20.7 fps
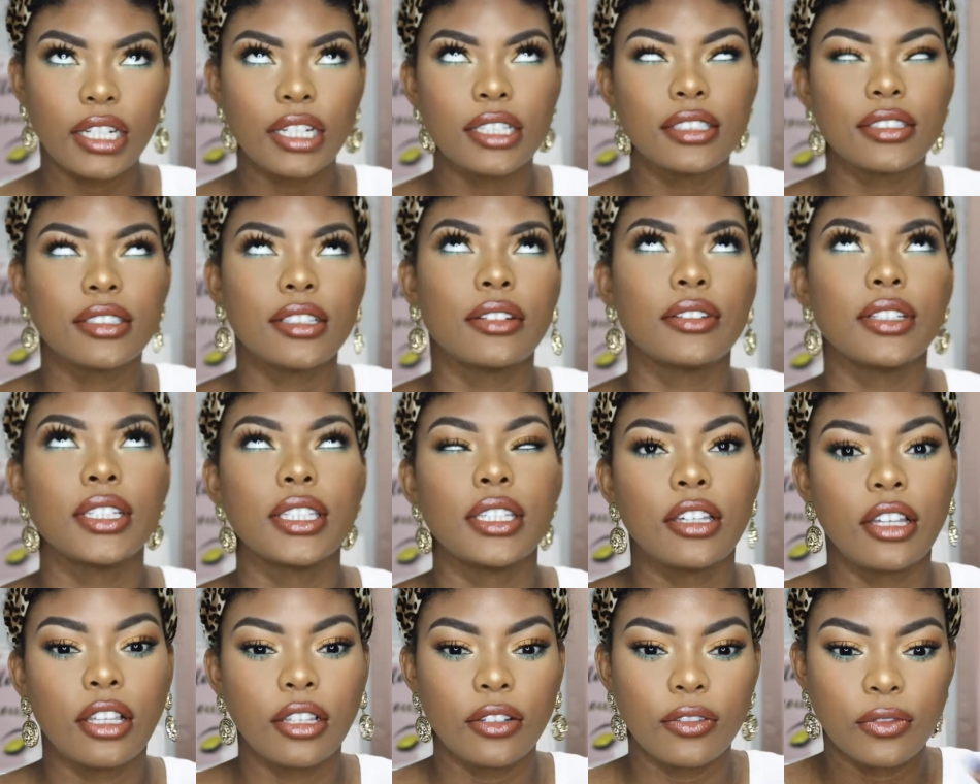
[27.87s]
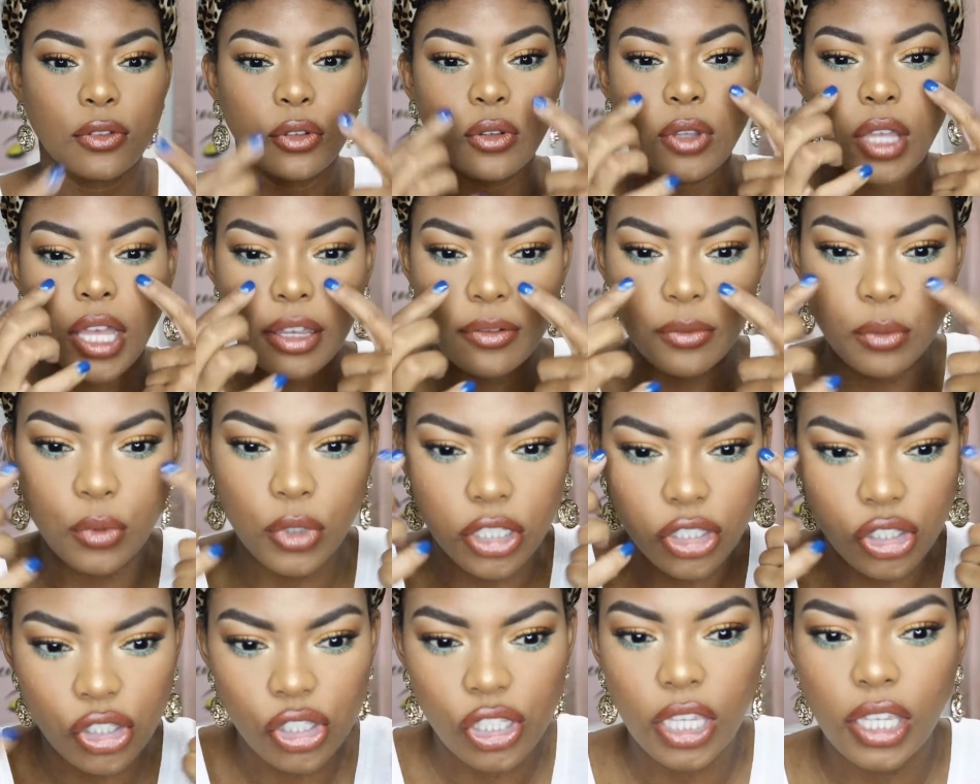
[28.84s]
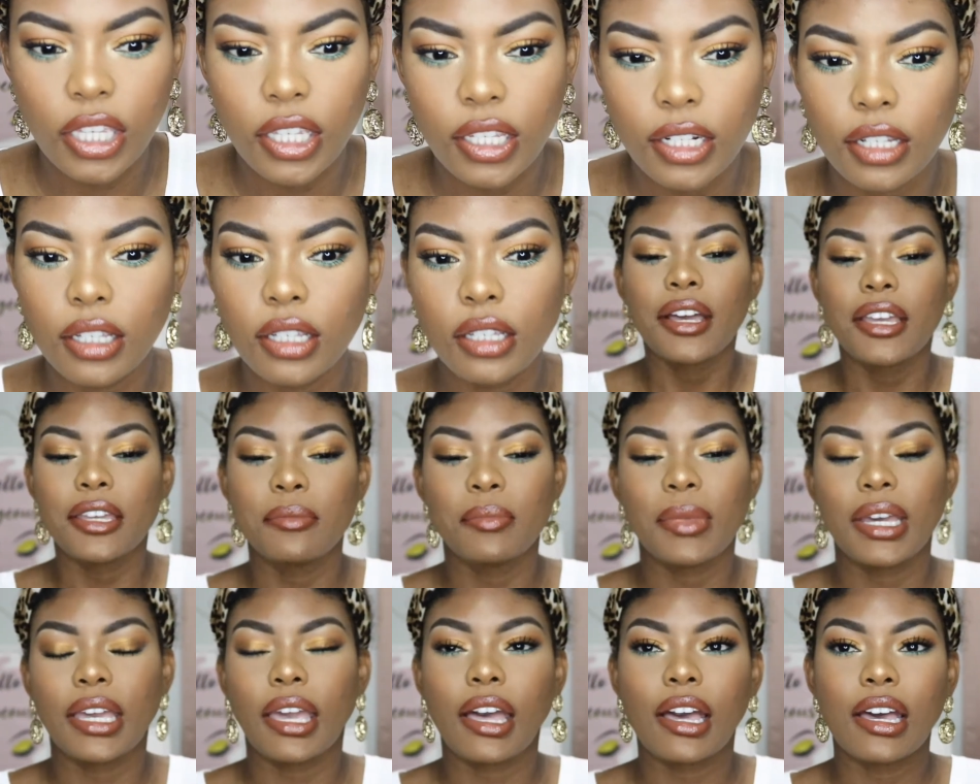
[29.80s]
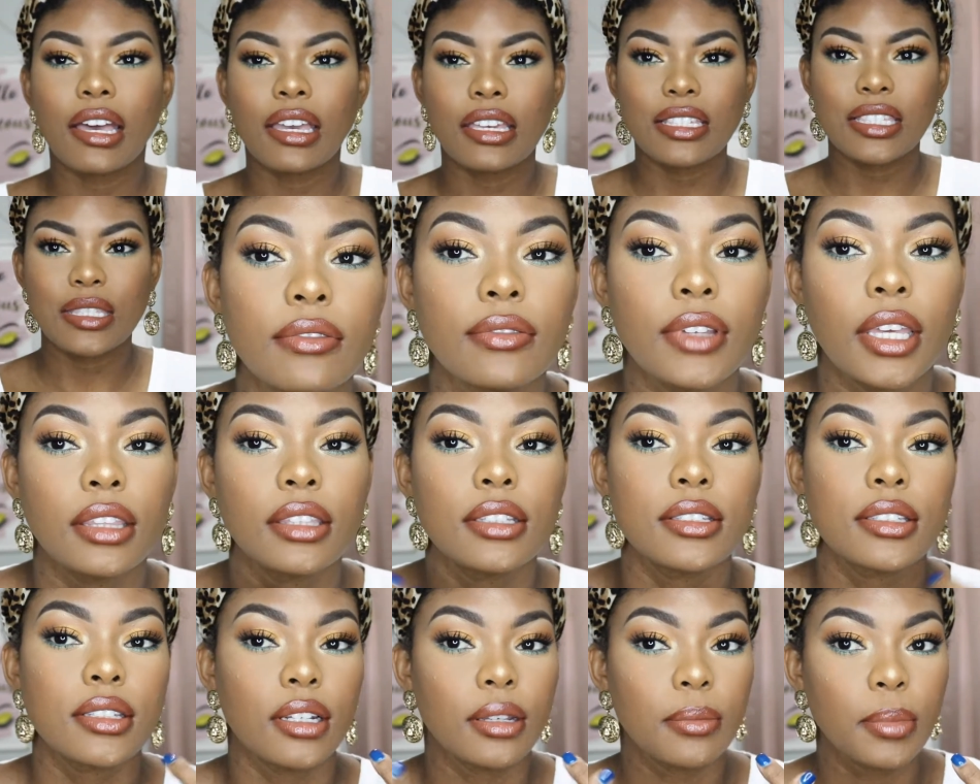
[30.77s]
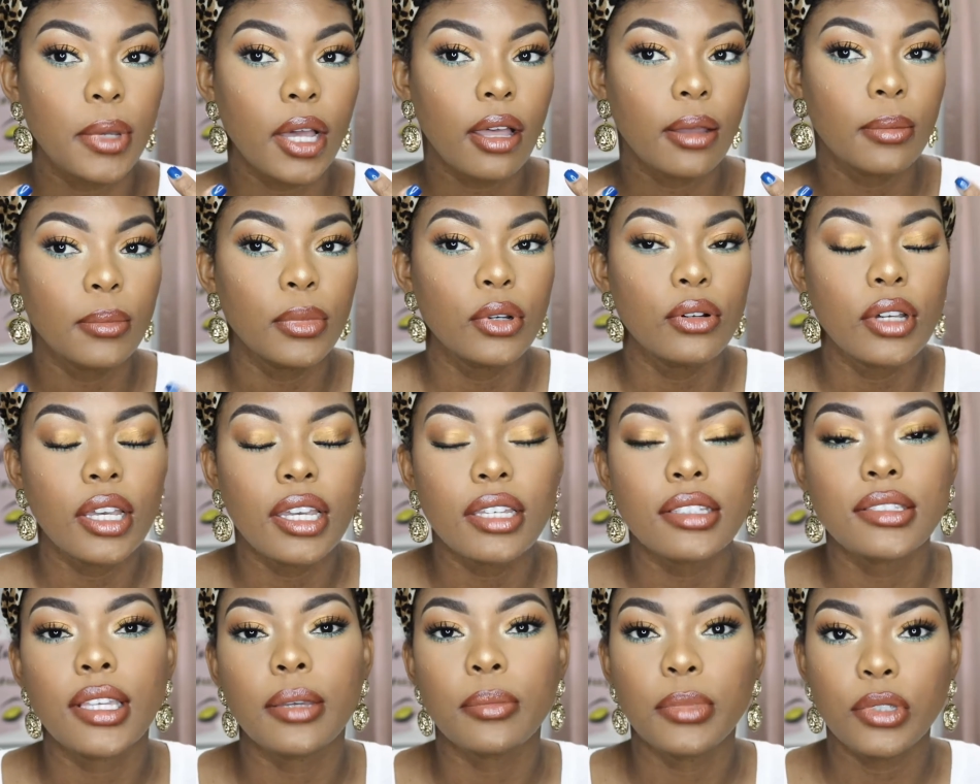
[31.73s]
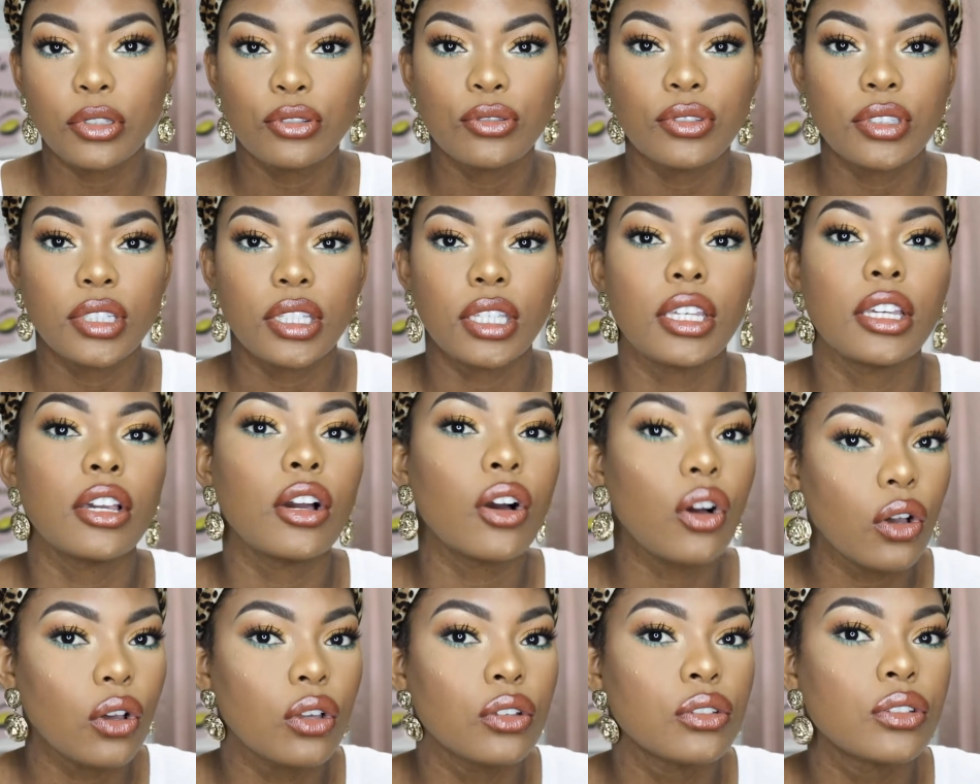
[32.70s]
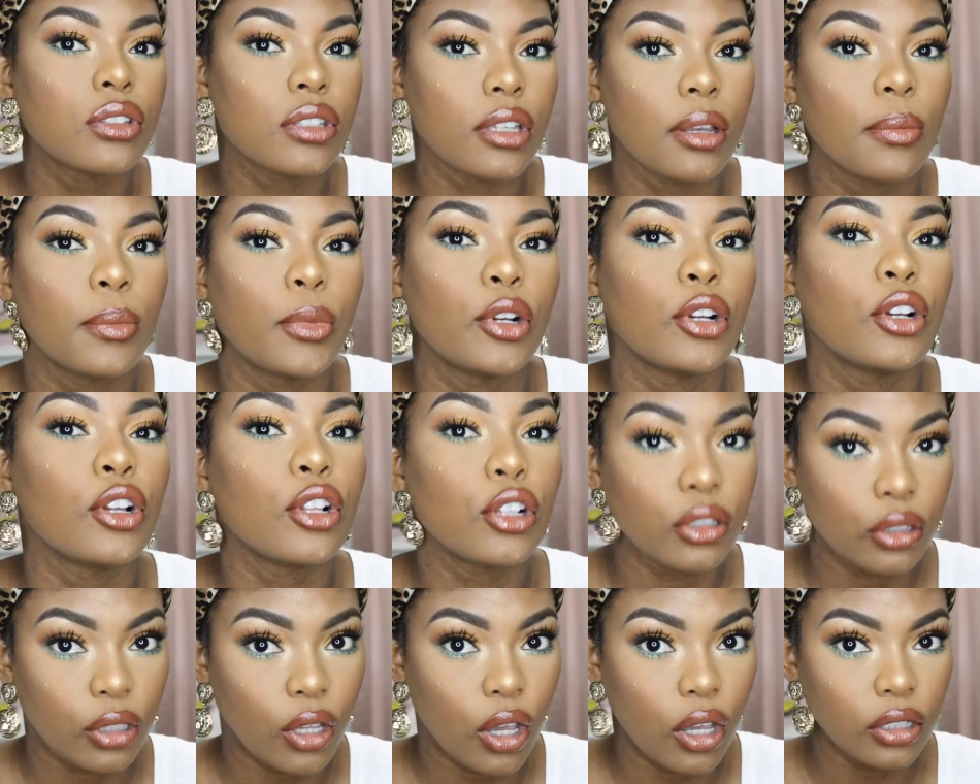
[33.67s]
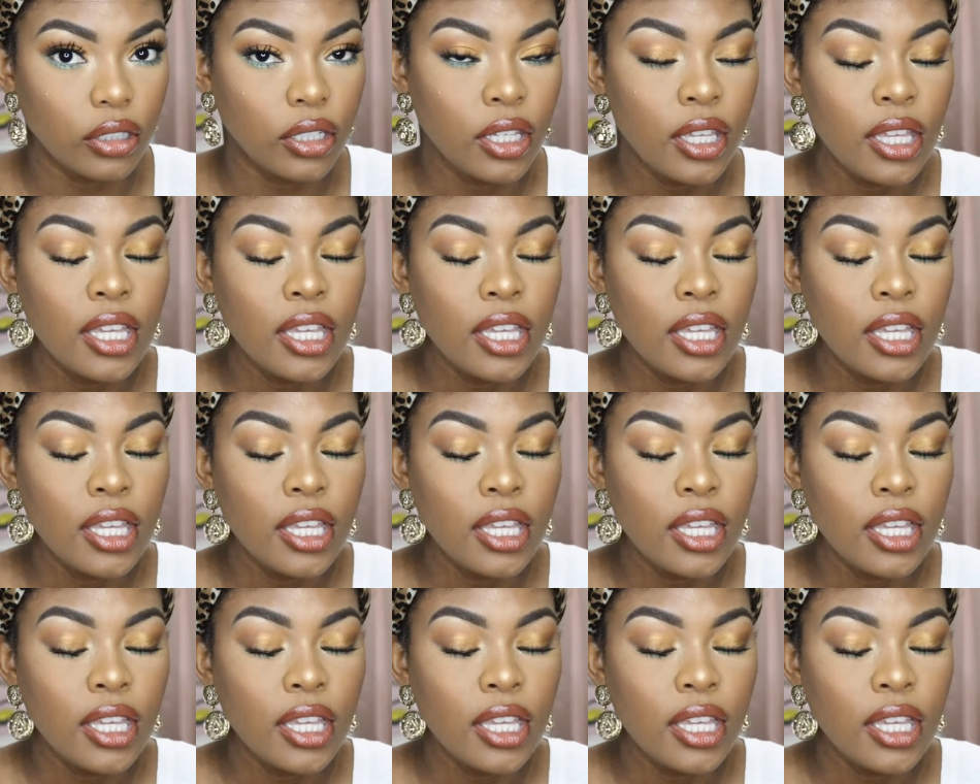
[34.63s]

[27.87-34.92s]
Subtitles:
It's not really colorful. I have one shade in my eyes and this lip combo, guys. I've been using it all summer long.